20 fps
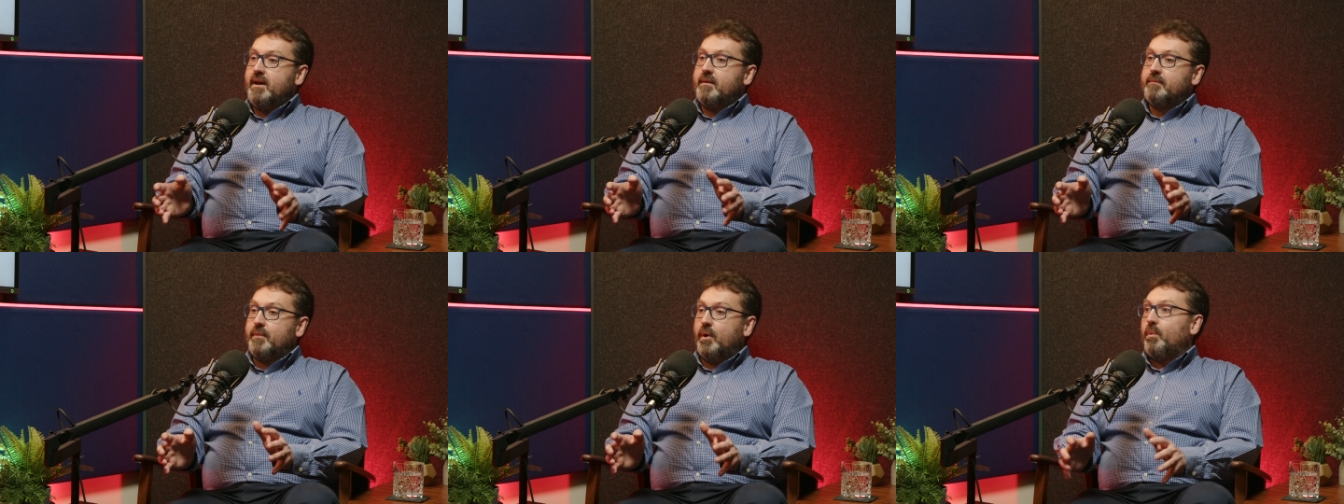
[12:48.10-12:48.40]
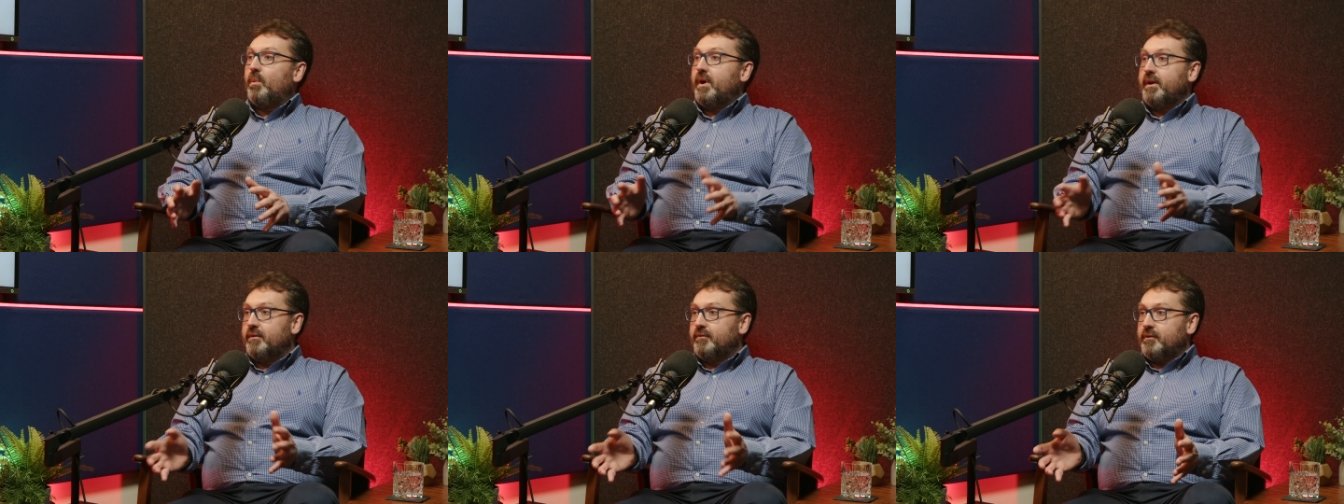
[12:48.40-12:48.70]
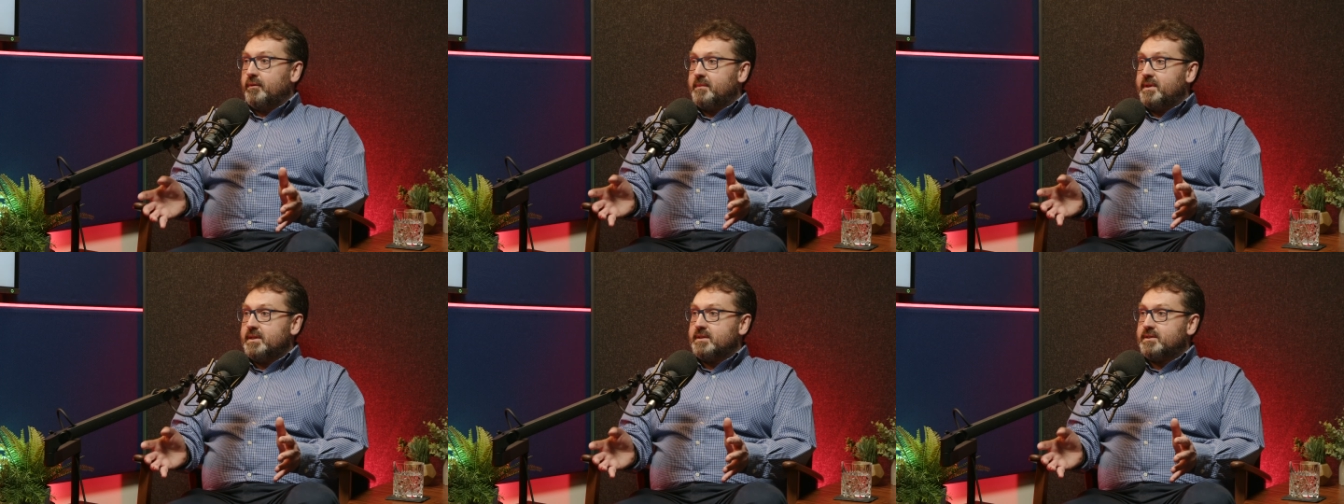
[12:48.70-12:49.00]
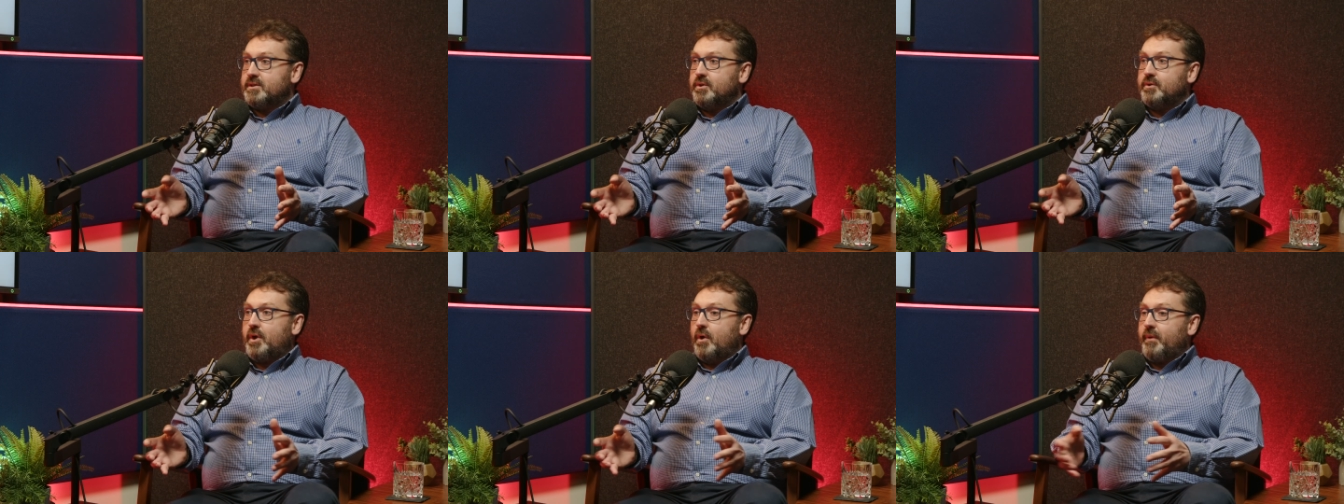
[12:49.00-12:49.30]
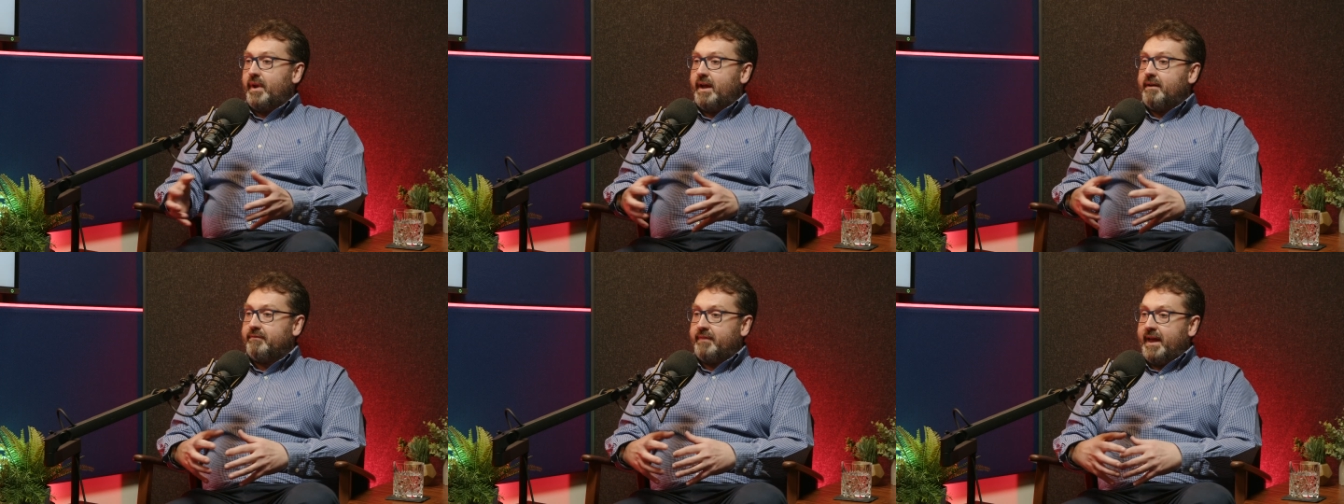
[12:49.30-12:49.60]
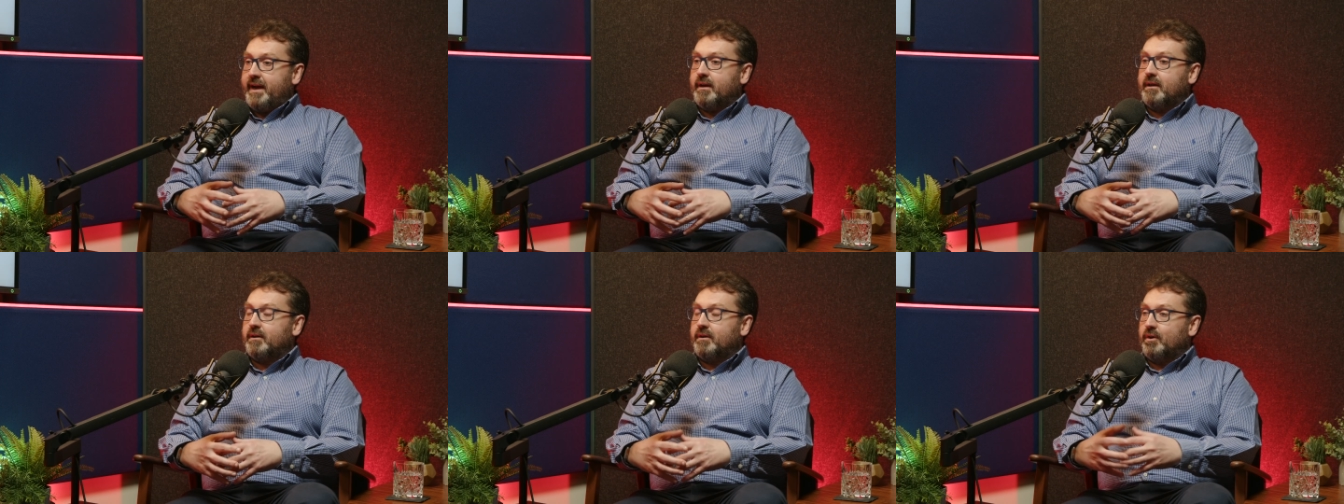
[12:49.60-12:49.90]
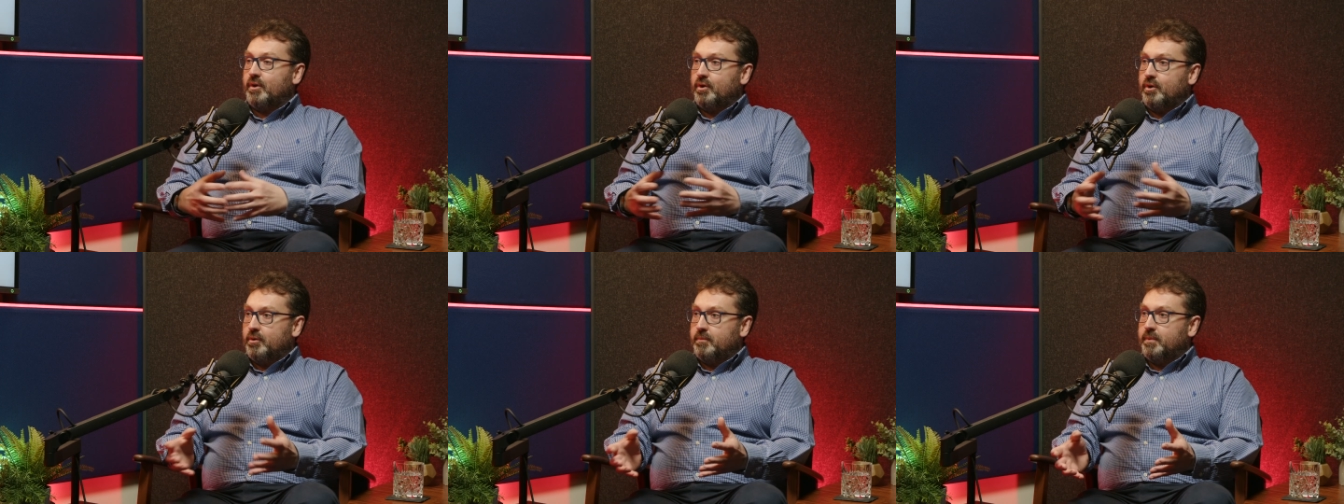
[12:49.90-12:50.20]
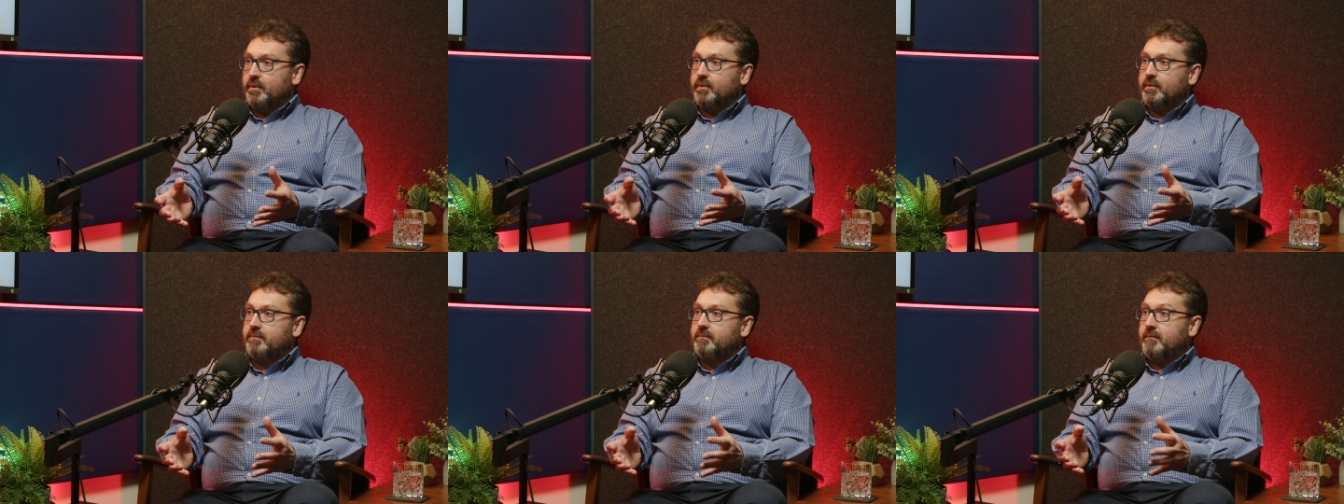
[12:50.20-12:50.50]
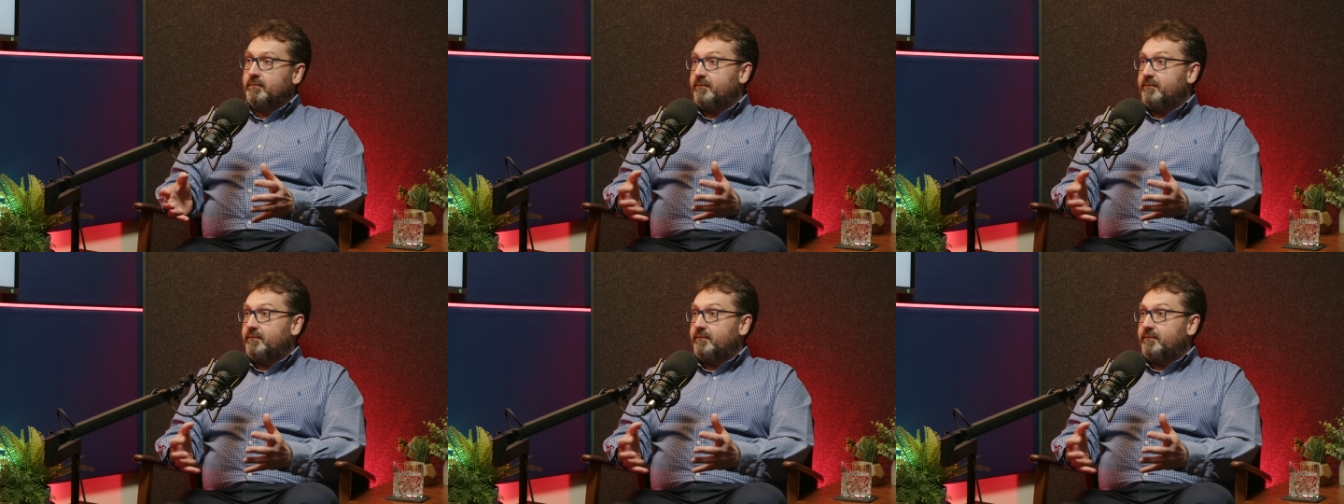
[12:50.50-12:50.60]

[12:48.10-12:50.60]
but one of them is you don't have that global,